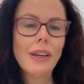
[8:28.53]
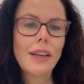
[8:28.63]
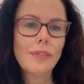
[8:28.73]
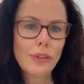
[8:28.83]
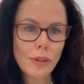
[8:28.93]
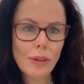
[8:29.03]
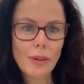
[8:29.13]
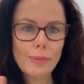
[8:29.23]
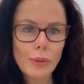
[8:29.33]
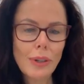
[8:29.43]
If you're
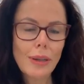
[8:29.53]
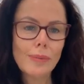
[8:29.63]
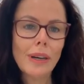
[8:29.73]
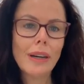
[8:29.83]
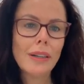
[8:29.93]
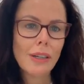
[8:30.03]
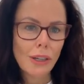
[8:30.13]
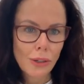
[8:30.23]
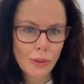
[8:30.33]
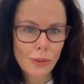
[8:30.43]
a bookkeeper
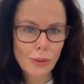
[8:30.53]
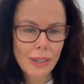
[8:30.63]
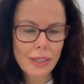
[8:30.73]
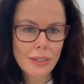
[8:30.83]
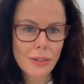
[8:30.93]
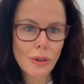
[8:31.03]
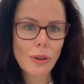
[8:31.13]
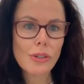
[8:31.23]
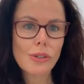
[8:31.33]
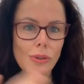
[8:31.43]
who is
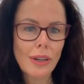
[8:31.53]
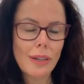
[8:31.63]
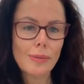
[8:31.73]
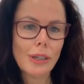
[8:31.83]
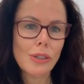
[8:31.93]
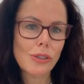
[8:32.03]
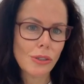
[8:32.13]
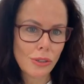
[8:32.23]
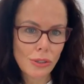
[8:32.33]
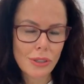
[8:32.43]
not joining because you're
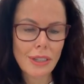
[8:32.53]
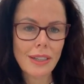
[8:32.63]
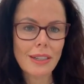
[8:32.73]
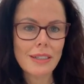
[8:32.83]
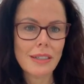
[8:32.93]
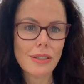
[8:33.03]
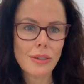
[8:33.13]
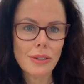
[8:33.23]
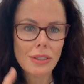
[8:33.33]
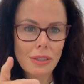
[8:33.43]
using these
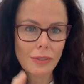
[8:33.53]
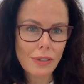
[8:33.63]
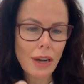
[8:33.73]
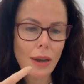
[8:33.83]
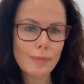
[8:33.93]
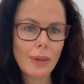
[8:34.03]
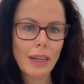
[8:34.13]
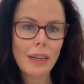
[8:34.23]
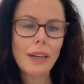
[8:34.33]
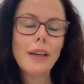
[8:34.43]
excuses of time,
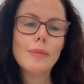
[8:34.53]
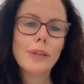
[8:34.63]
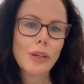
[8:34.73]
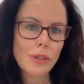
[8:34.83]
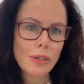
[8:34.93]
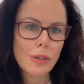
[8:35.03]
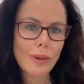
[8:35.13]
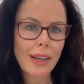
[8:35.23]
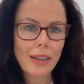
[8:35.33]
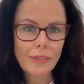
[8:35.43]
money, because you
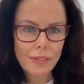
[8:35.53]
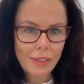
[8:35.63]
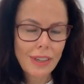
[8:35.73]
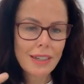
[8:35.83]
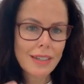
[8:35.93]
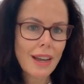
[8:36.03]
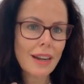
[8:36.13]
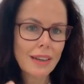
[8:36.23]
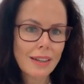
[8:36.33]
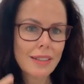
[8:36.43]
are in fear,
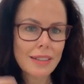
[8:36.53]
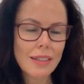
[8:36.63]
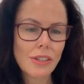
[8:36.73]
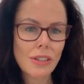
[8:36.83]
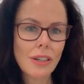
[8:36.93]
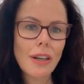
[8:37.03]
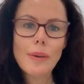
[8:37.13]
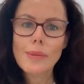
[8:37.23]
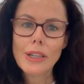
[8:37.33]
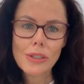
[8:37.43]
doubt, and indecision,
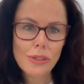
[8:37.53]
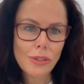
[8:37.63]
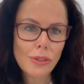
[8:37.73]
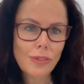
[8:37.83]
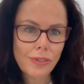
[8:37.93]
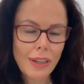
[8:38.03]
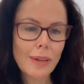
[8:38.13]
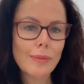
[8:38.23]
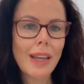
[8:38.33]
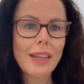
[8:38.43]
because you
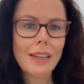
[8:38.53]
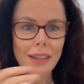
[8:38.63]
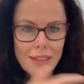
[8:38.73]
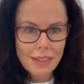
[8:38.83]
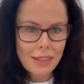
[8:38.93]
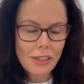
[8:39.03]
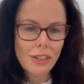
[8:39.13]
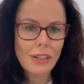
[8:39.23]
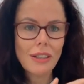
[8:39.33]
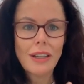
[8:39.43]
fear making a
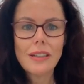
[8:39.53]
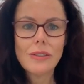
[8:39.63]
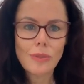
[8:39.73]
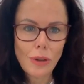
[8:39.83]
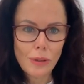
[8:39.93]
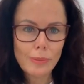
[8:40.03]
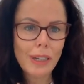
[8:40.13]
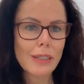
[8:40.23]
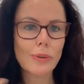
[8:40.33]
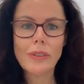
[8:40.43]
decision that is wrong,
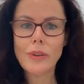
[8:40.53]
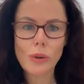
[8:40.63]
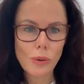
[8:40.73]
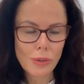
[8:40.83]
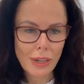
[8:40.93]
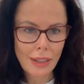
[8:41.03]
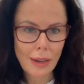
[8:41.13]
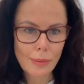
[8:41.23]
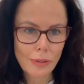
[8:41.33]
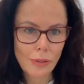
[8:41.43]
because we've all done
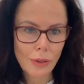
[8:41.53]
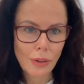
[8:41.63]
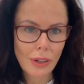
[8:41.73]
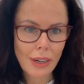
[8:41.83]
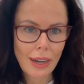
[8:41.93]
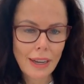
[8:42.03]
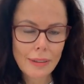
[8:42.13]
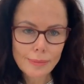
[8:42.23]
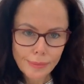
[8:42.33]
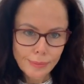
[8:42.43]
that before,
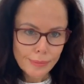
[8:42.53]
okay?